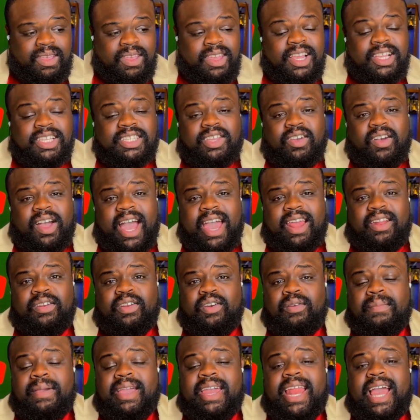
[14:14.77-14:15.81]
So I don't
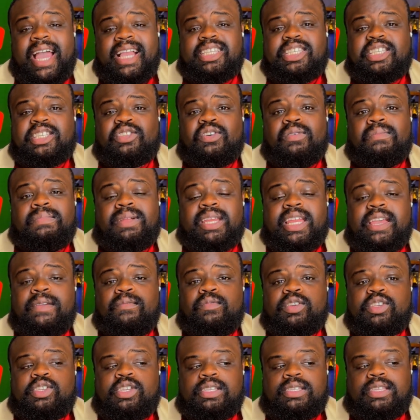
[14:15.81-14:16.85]
know, man. I just don't believe
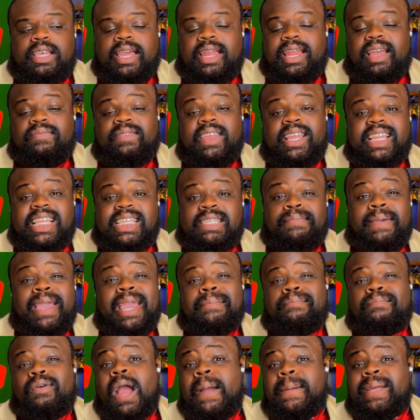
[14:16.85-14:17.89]
what she's saying. I think this man
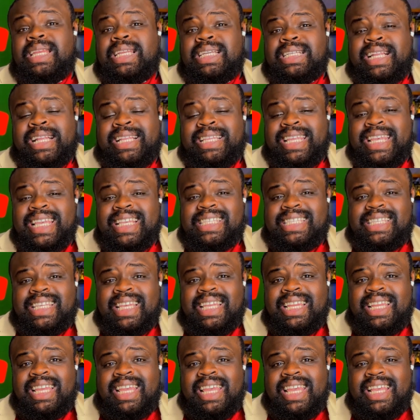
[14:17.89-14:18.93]
probably looked
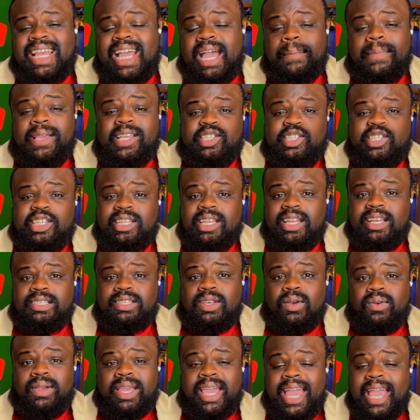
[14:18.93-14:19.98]
decent. I mean, she looks
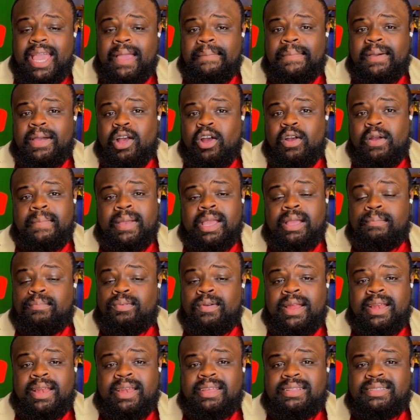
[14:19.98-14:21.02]
okay, but her being
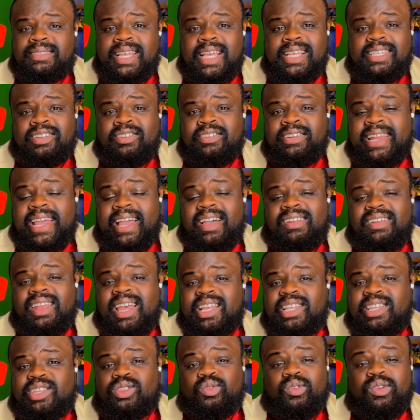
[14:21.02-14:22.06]
pregnant takes her down
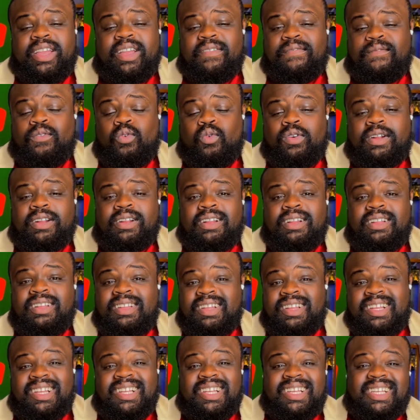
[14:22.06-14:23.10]
like three or four,
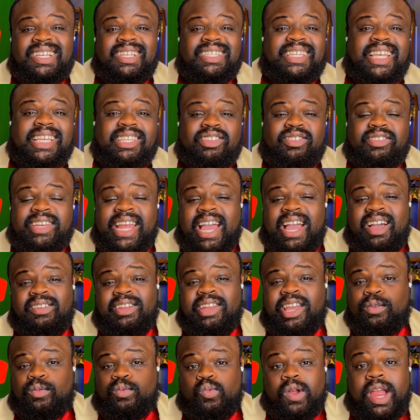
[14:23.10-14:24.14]
takes her down
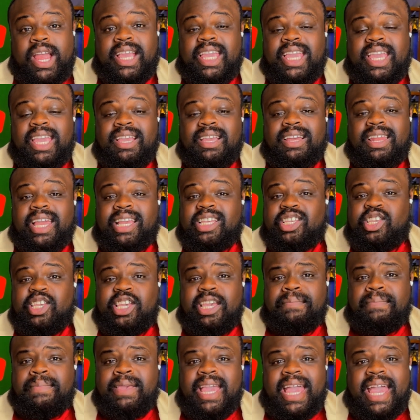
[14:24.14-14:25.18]
in ranking. Like she
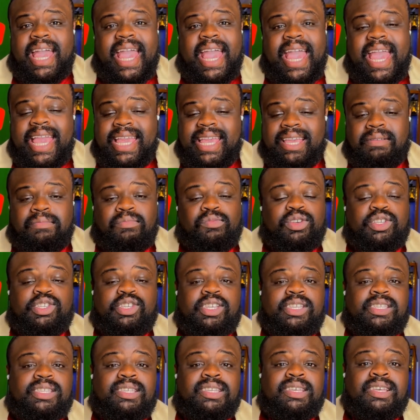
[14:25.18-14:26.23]
could be a eight when
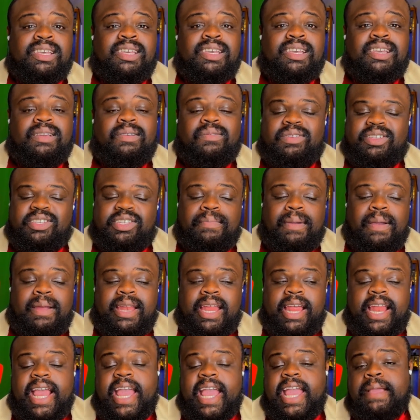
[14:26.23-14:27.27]
she's when well, she probably
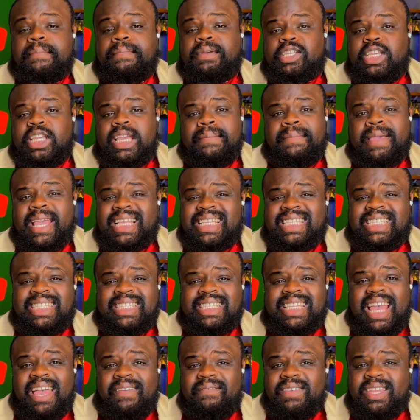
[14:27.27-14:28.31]
not eight, but she could be a
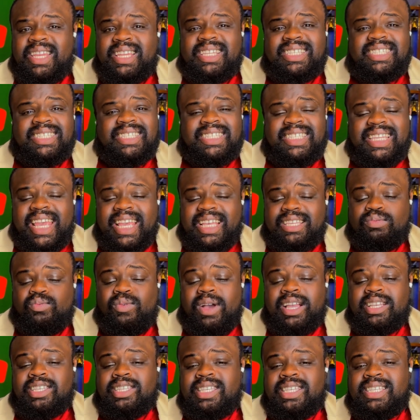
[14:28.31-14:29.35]
seven, six
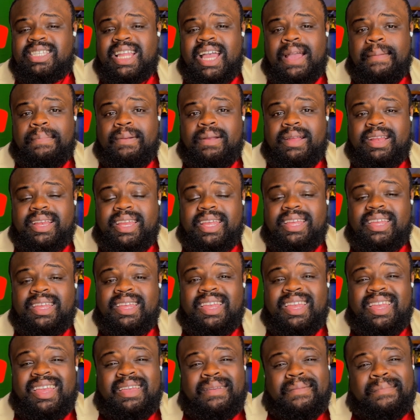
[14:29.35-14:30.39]
while she's not pregnant
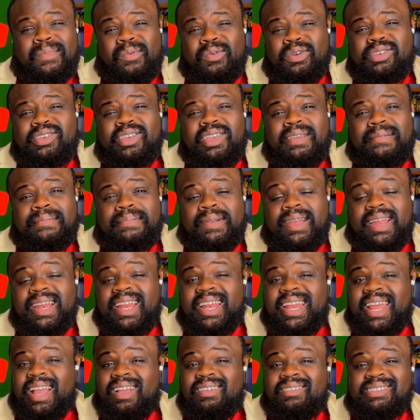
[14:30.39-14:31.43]
when you get pregnant,
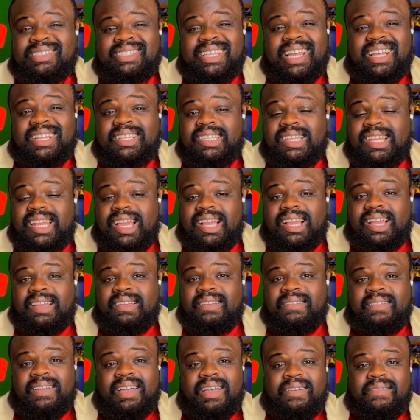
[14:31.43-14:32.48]
that goes down to like
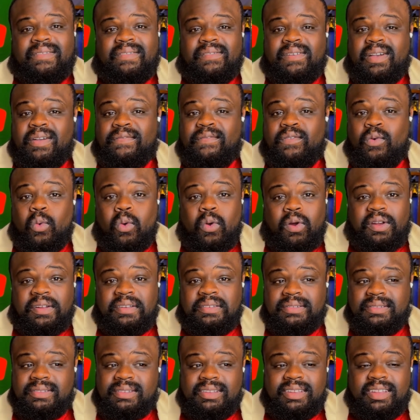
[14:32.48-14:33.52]
a, a, a four.
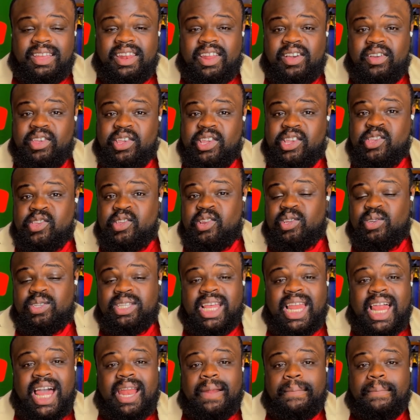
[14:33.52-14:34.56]
You know, you, you, lose
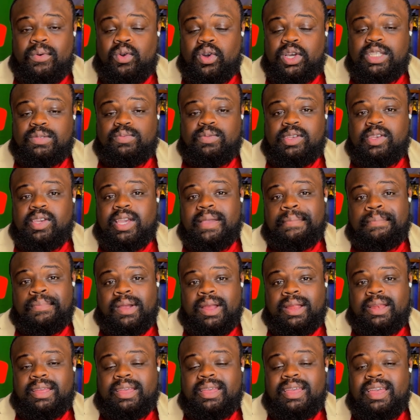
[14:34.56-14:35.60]
a lot of points when you get
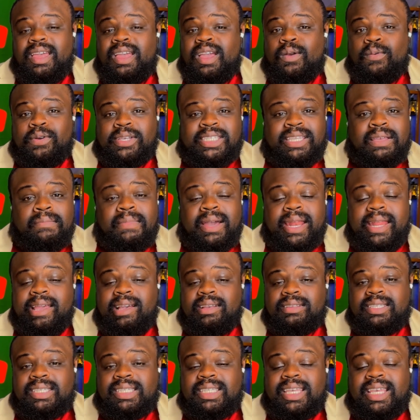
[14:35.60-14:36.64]
pregnant with somebody
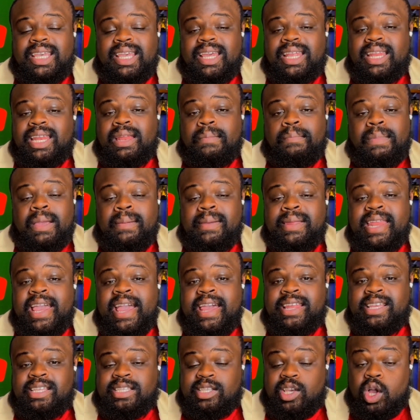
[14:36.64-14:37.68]
else's kid and the baby
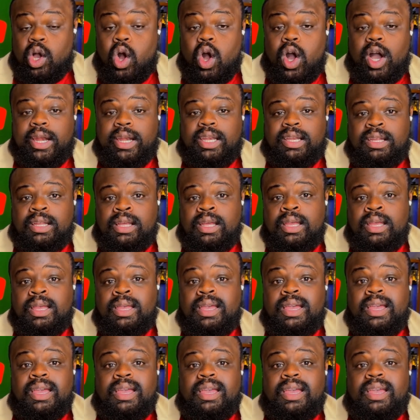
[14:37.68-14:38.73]
daddy's gone.
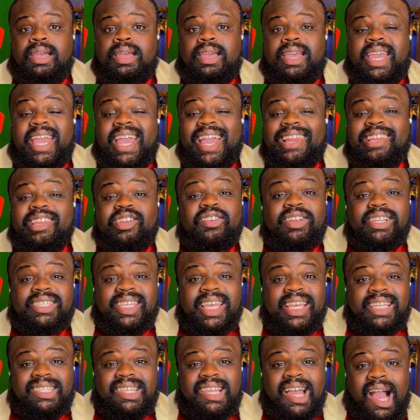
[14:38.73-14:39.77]
And you're a
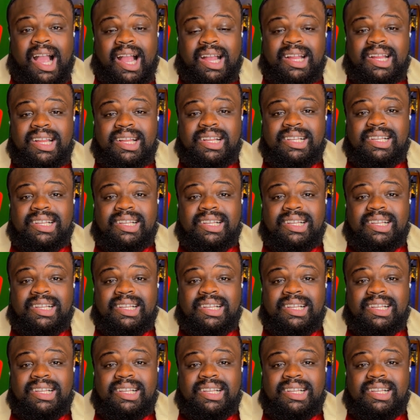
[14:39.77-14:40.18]
TikToker?